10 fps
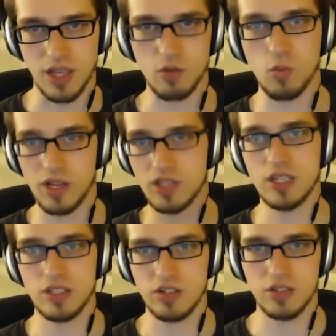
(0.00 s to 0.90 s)
that what
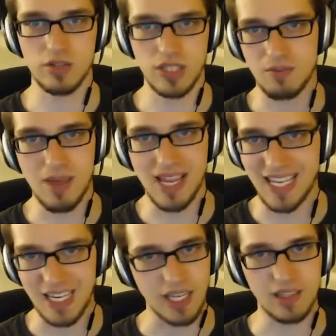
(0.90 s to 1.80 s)
you need to do didn't
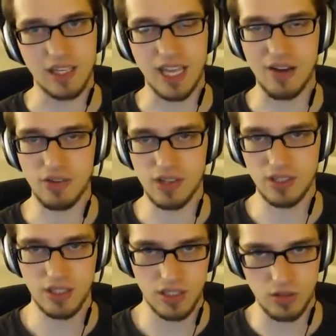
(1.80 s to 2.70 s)
make it in. Like
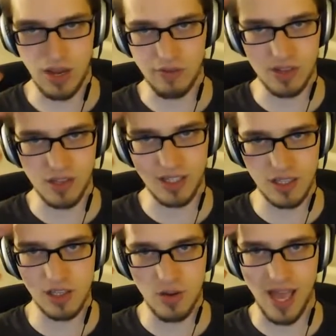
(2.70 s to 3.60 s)
everything that you, every
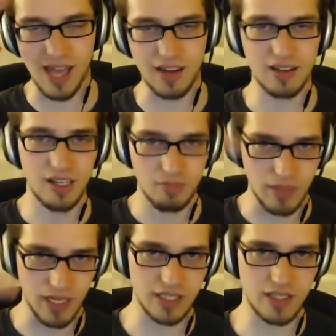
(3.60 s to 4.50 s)
thought that you had
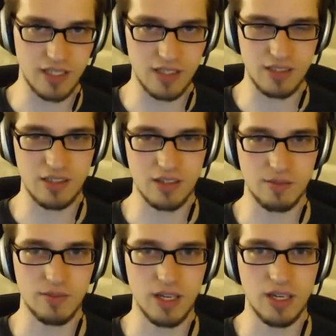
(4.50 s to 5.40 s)
made it into the
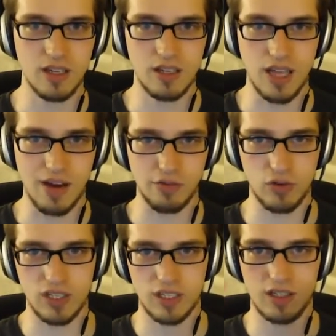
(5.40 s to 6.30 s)
system.
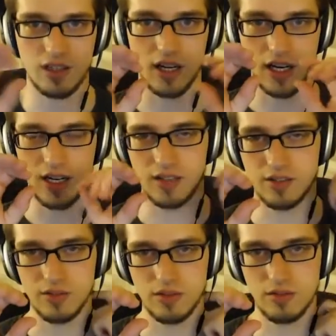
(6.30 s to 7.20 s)
Every
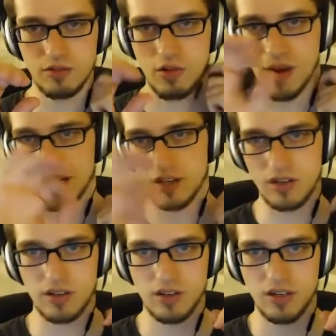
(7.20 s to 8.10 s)

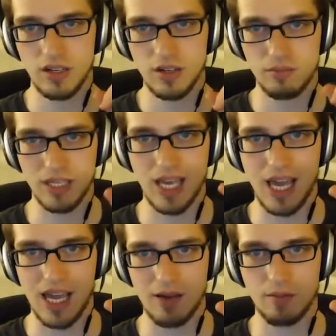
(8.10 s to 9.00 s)
reminder
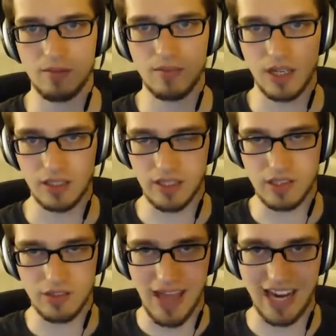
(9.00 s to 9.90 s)
became a
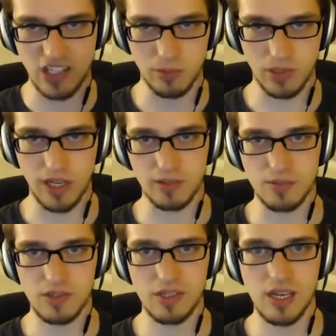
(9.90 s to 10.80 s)
list of actionable
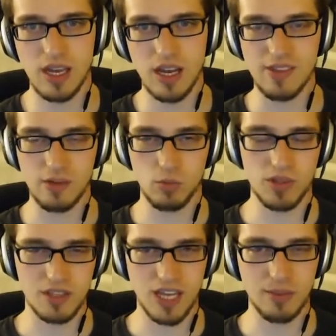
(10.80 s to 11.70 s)
items, and then when
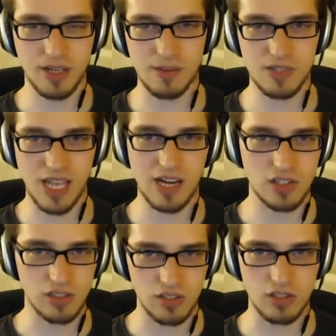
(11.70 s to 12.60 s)
the time comes to
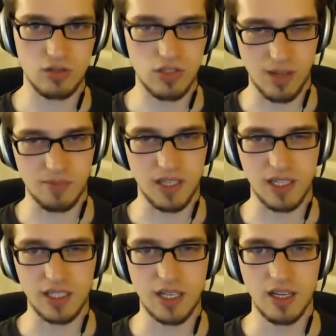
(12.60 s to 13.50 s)
actually do
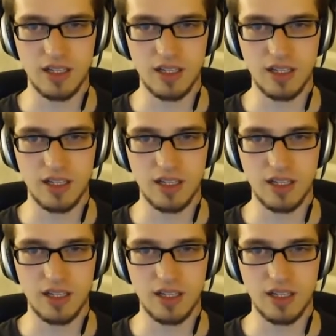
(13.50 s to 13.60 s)
something,